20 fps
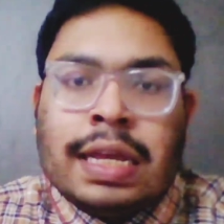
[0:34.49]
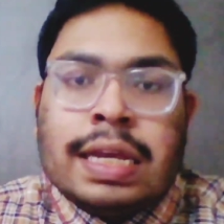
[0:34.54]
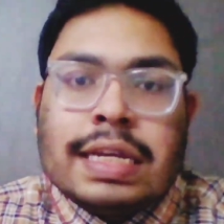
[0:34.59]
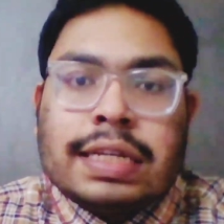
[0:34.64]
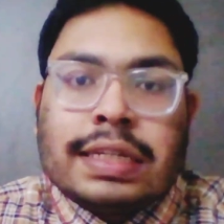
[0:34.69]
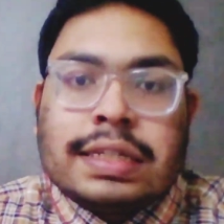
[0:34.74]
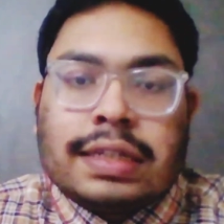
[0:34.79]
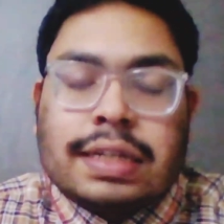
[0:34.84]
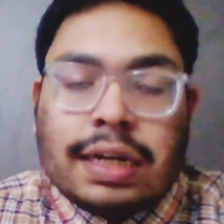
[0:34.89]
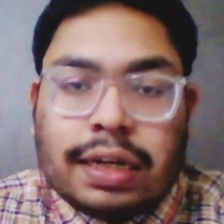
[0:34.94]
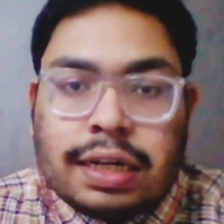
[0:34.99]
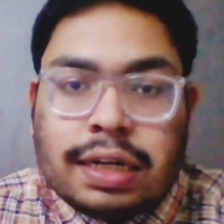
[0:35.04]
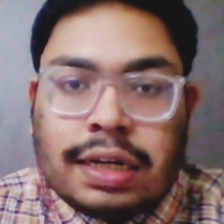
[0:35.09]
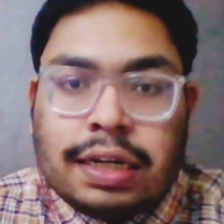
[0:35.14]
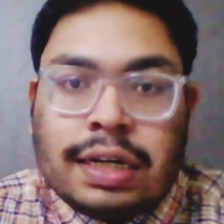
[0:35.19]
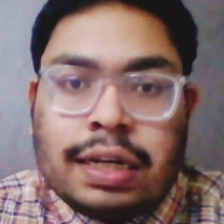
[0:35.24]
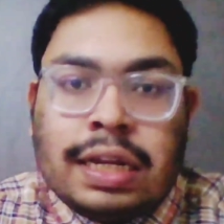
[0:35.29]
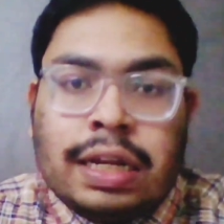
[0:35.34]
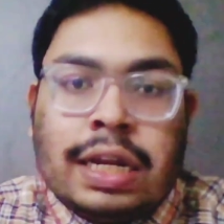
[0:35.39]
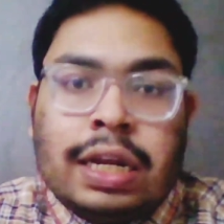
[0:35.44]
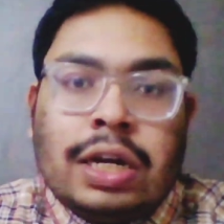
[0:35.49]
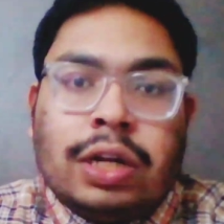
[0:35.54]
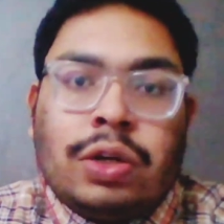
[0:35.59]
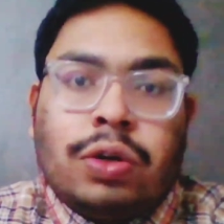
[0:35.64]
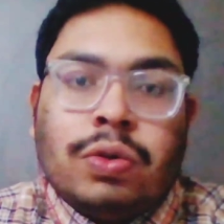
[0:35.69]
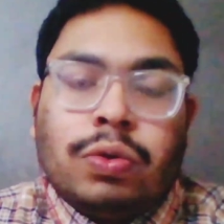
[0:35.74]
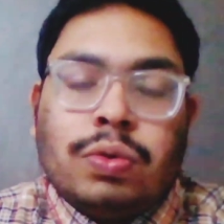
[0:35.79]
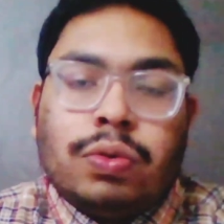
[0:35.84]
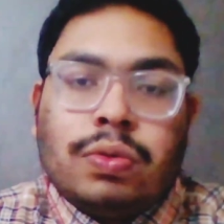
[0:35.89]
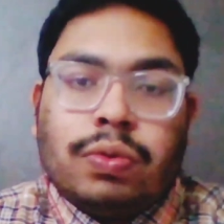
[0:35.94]
struggle
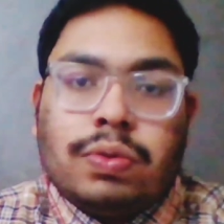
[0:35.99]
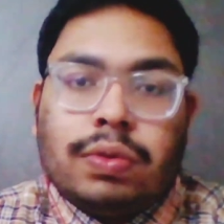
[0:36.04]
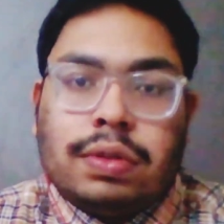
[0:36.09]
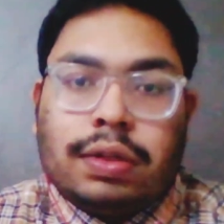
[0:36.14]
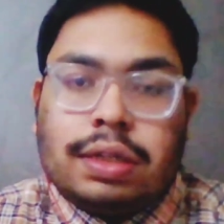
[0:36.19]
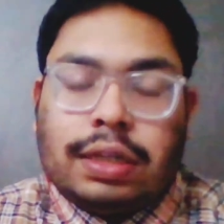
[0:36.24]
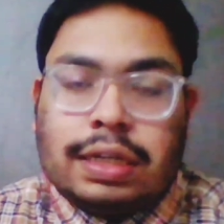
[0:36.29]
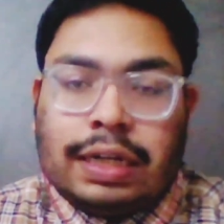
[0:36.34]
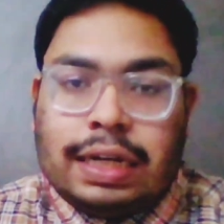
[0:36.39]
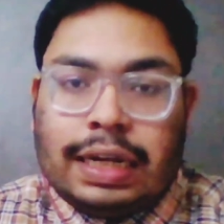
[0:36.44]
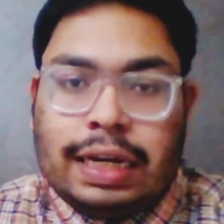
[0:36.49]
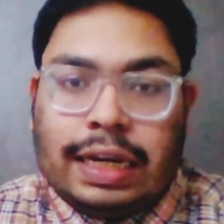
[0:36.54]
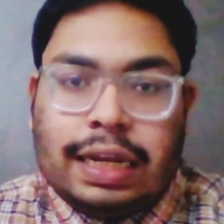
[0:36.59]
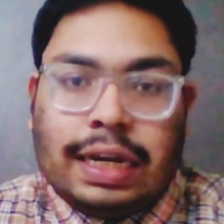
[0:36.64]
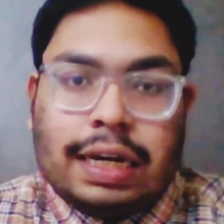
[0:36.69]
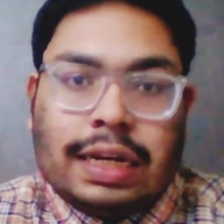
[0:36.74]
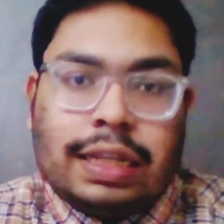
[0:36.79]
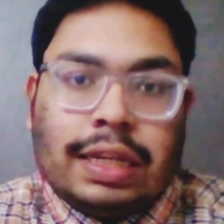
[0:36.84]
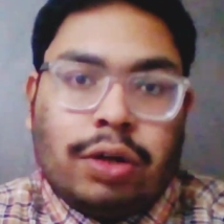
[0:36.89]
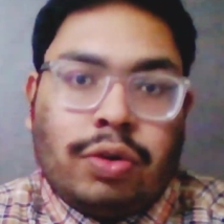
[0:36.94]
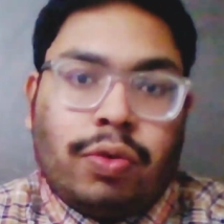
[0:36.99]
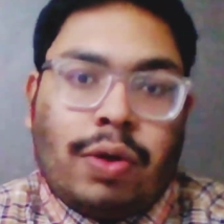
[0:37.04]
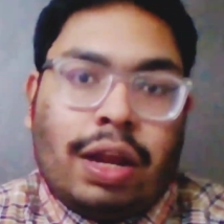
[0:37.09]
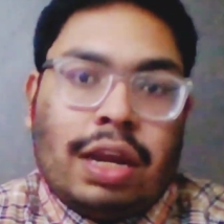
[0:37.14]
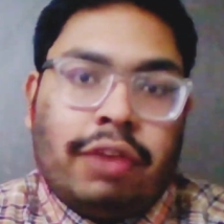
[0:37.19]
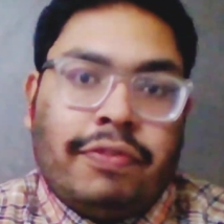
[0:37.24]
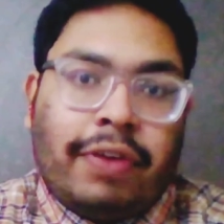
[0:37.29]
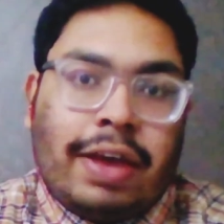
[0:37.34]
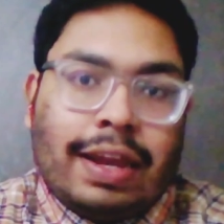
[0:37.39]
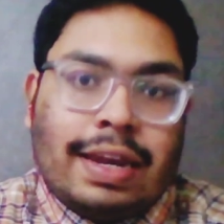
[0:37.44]
to clear the
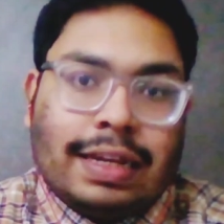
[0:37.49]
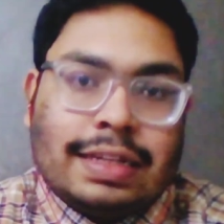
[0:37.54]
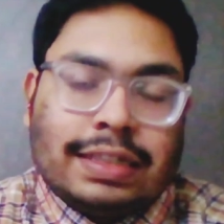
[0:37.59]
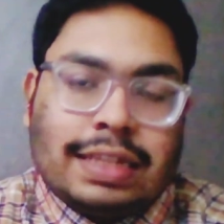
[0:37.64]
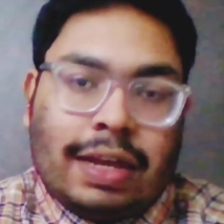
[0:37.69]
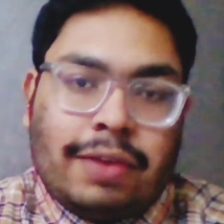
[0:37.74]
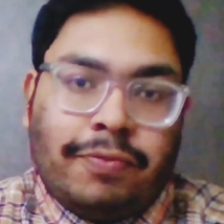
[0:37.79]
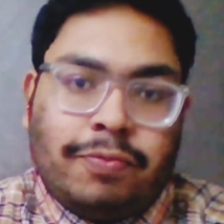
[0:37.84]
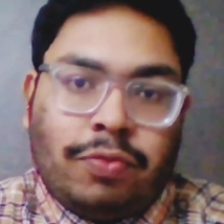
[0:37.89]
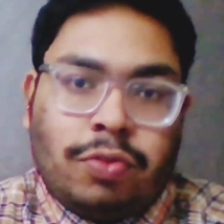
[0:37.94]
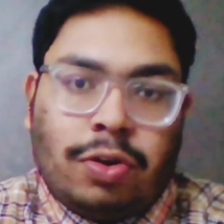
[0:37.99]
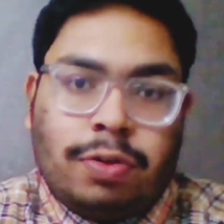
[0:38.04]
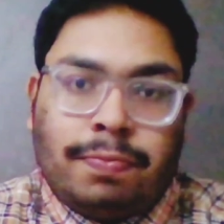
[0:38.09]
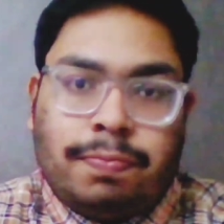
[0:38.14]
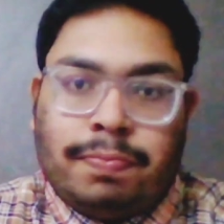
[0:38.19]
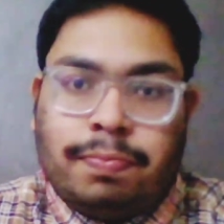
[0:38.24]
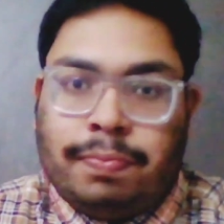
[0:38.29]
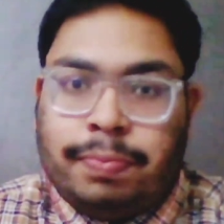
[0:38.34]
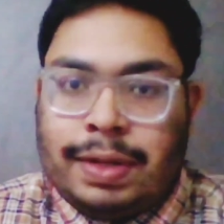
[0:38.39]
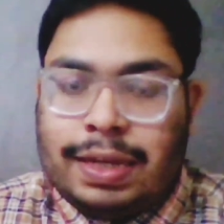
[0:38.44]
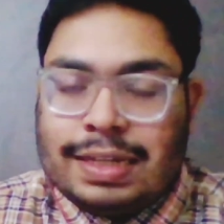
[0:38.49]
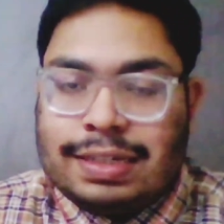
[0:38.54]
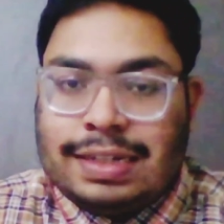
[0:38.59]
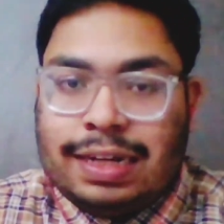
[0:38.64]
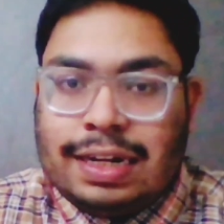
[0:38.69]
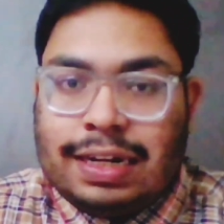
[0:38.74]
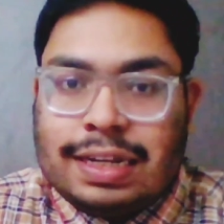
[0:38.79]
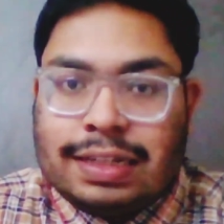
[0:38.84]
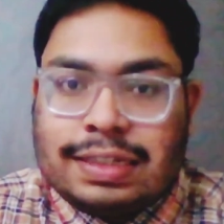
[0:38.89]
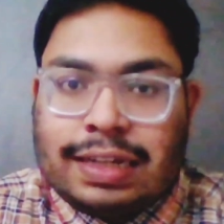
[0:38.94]
qualifier exam for BS
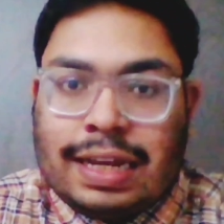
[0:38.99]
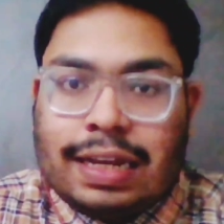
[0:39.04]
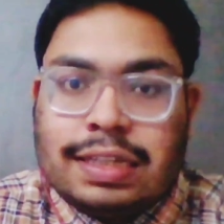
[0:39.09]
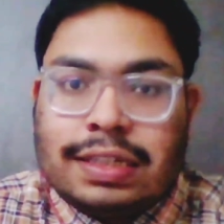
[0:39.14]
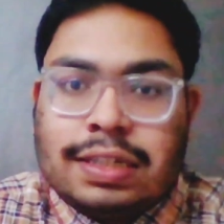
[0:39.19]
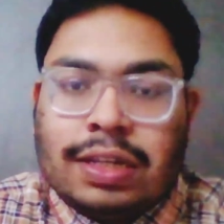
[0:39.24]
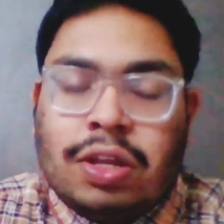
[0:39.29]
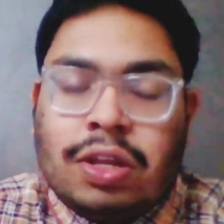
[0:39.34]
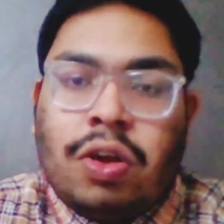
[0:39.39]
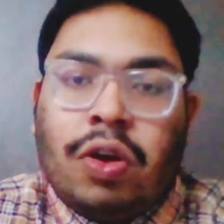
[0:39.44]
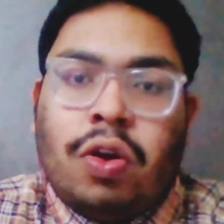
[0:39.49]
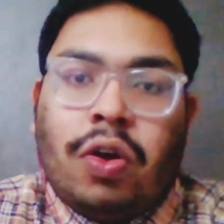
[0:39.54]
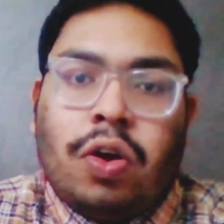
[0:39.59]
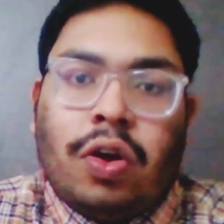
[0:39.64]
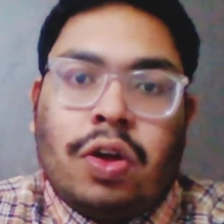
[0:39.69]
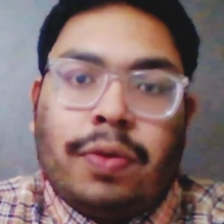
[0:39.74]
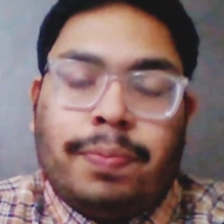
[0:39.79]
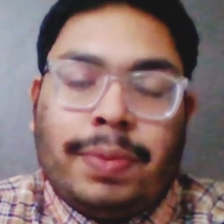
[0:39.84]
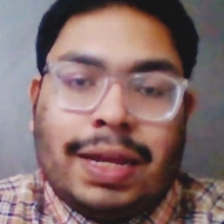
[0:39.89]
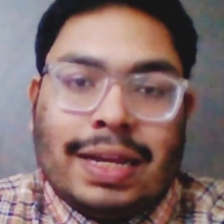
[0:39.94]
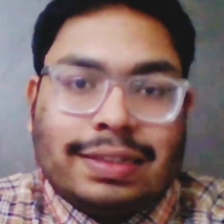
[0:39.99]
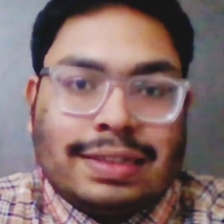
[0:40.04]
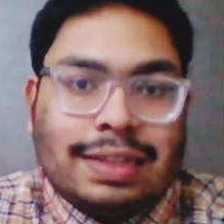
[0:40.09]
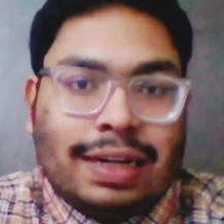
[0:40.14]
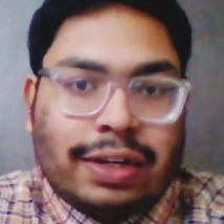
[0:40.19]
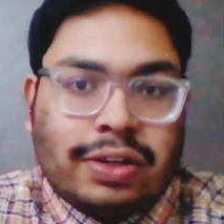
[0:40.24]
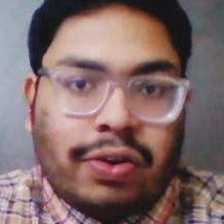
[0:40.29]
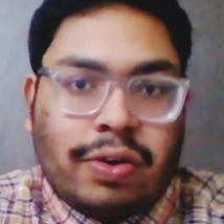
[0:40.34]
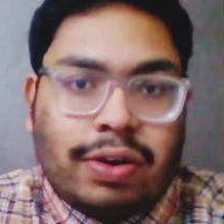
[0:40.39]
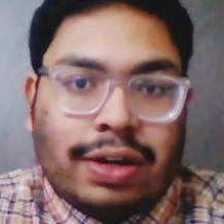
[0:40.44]
Data Science or BS
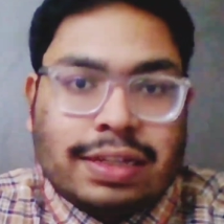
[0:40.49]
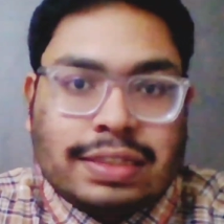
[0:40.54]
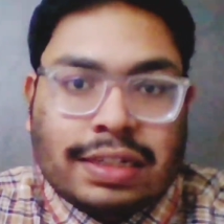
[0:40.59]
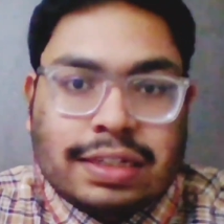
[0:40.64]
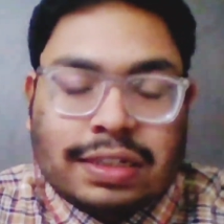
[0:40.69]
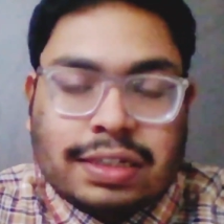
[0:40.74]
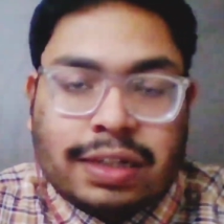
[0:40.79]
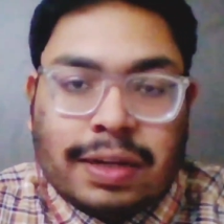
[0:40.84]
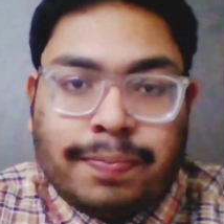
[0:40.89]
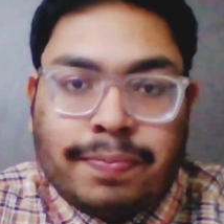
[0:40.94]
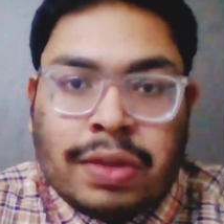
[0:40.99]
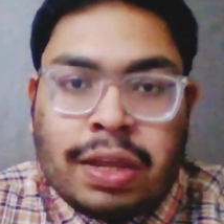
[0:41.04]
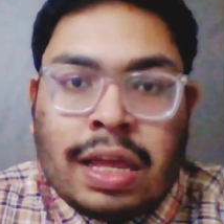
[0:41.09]
Electronic System.